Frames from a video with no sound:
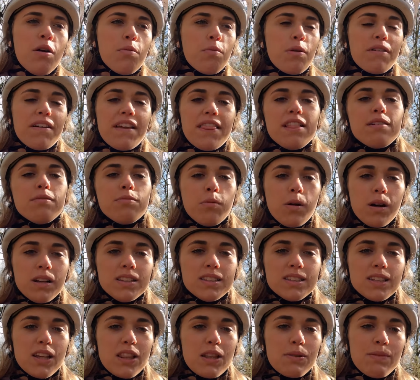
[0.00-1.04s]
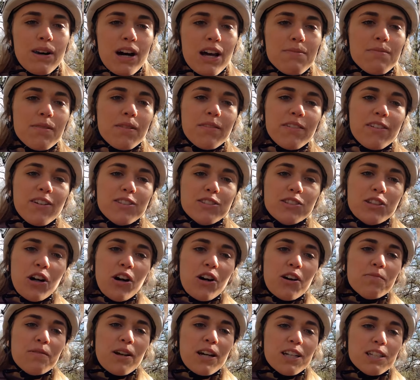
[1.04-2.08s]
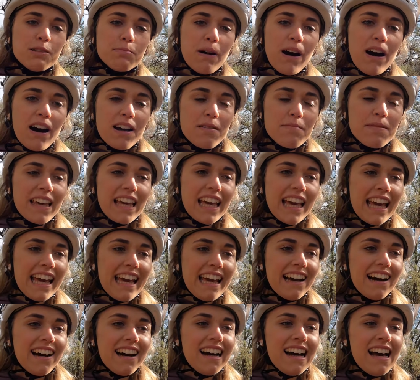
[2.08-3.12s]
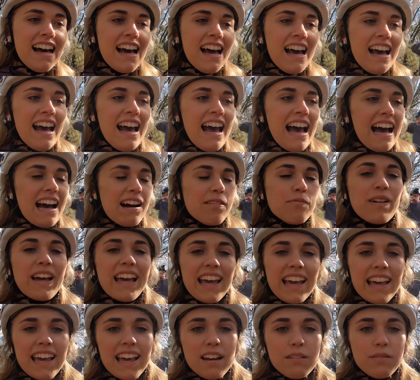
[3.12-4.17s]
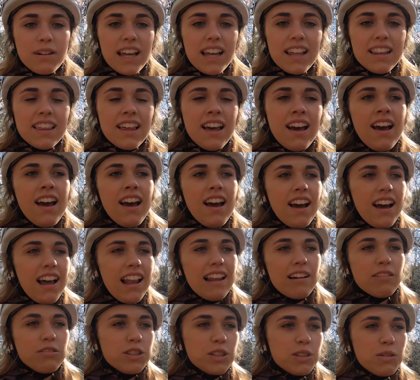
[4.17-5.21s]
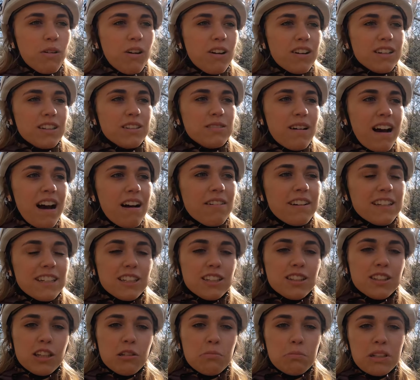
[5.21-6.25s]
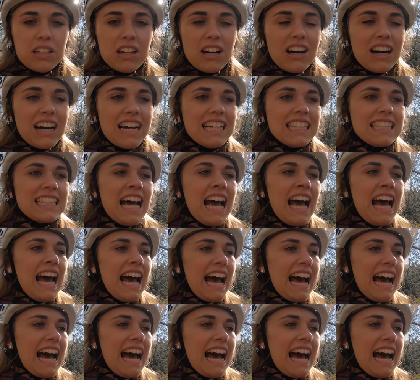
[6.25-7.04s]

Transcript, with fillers: We're in the woods at the moment. We've got Tom, who's behind me here, and we're here with a little squad as well, which is super nice.